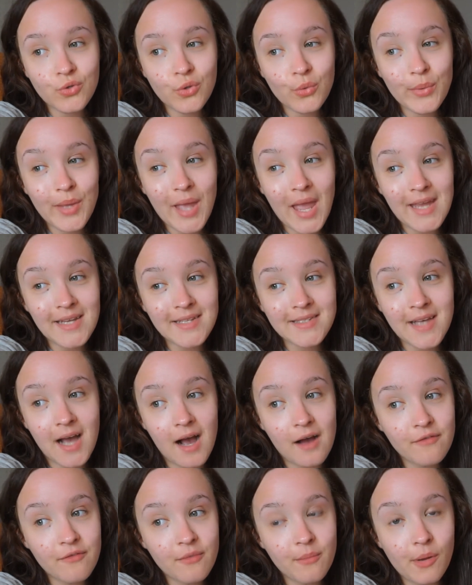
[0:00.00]
that we ate
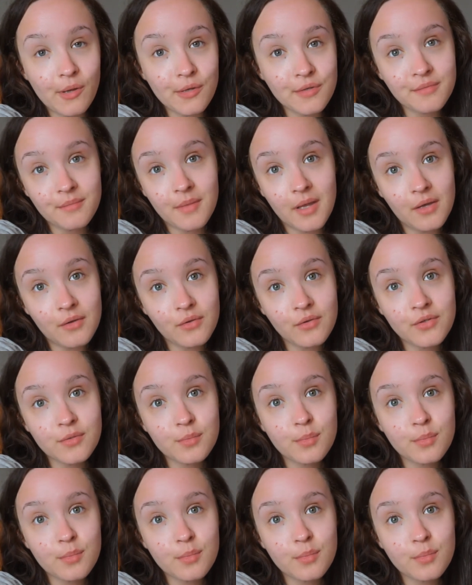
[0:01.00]
at for most meals,